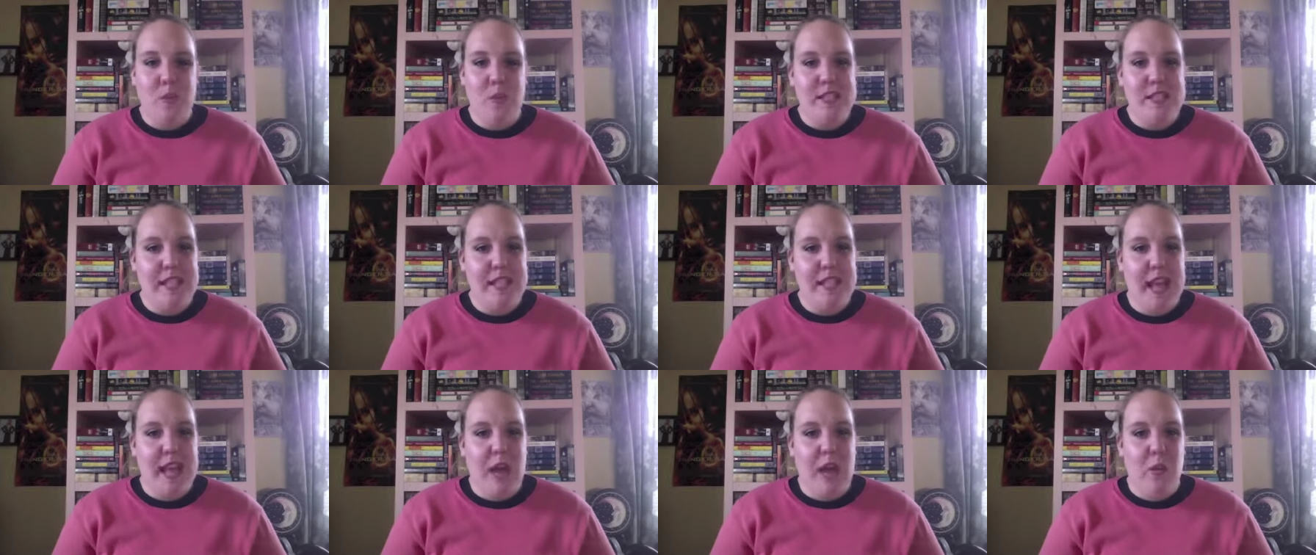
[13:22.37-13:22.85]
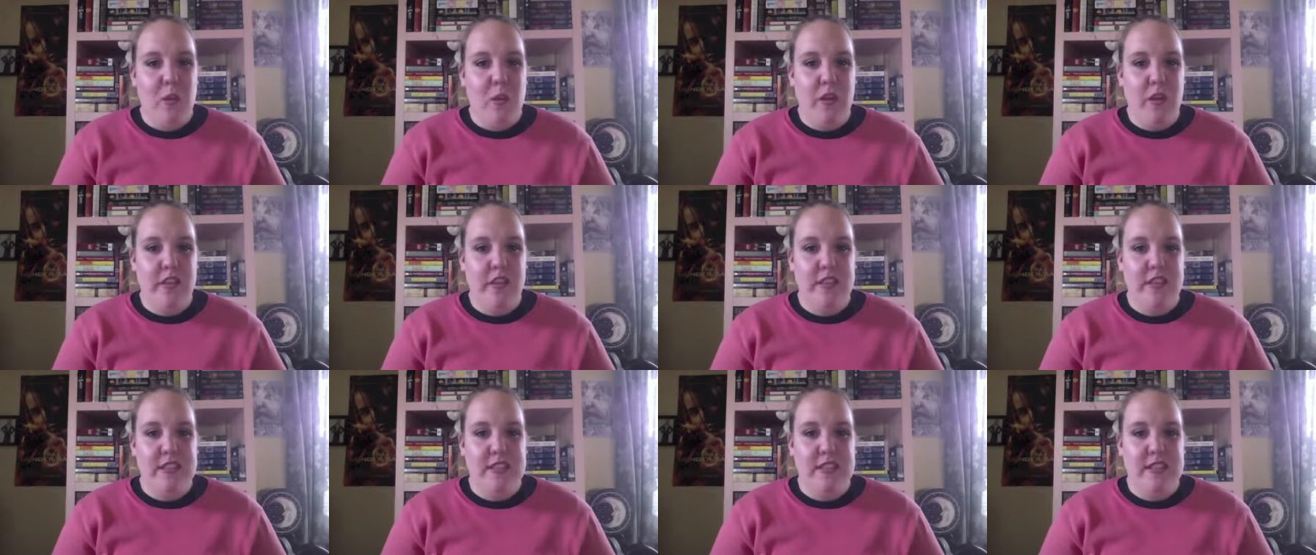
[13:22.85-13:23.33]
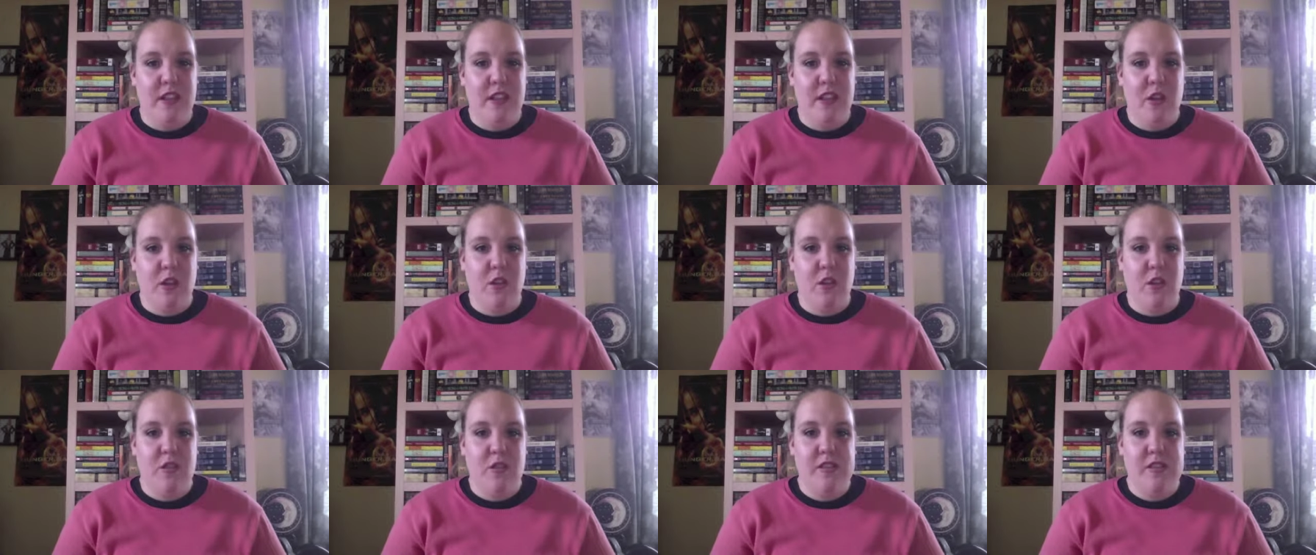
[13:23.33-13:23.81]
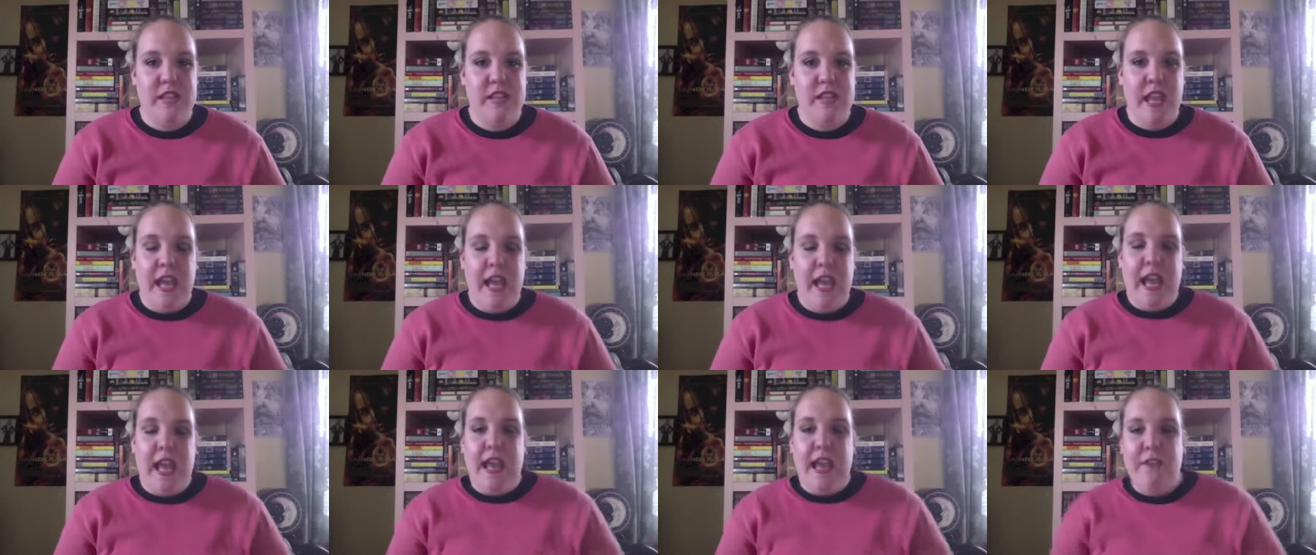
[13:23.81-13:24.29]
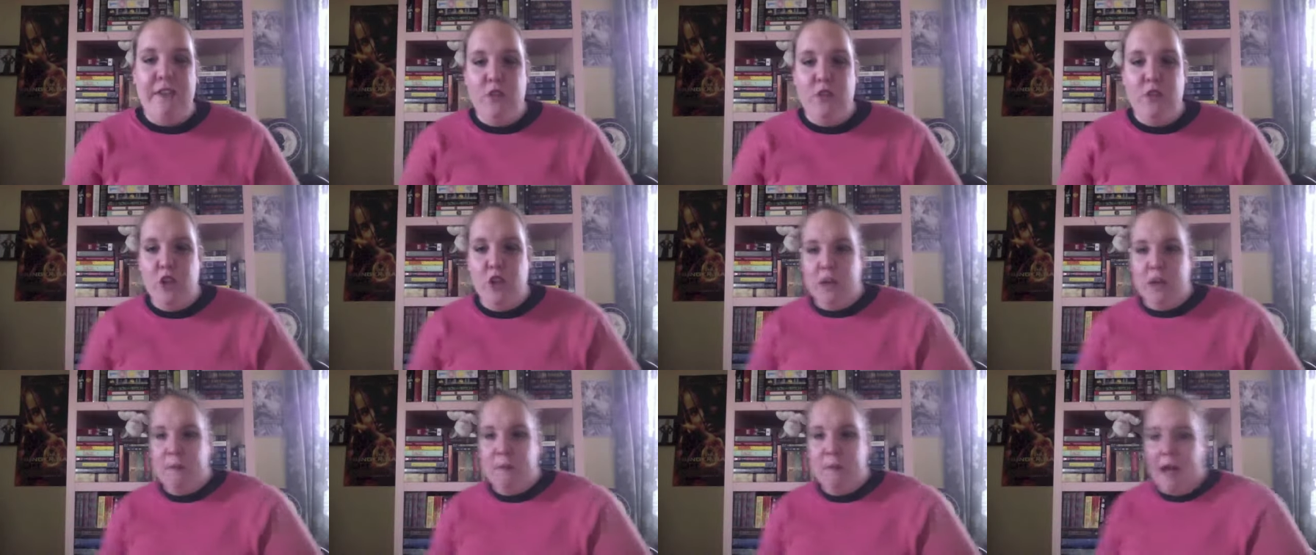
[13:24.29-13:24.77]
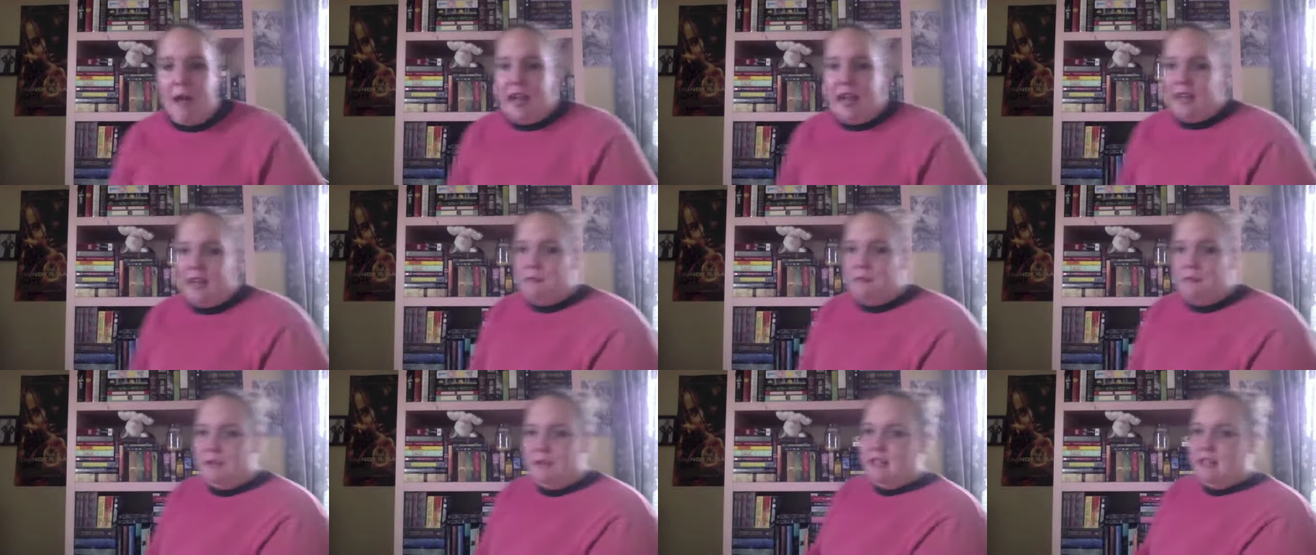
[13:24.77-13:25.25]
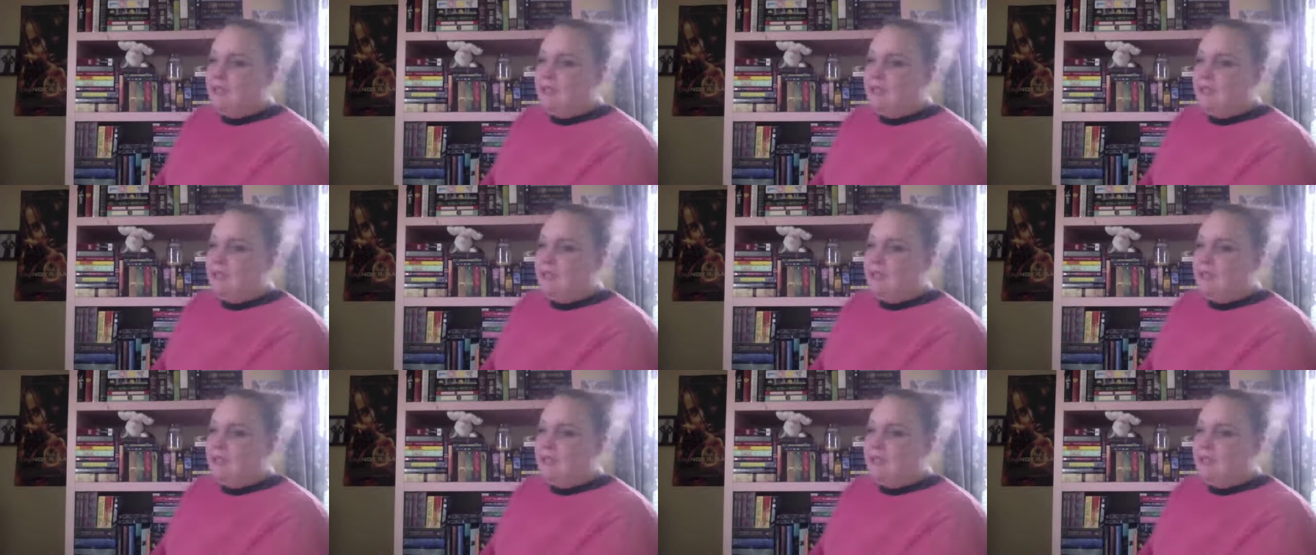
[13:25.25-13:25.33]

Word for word: We'll see how well this goes. If you look behind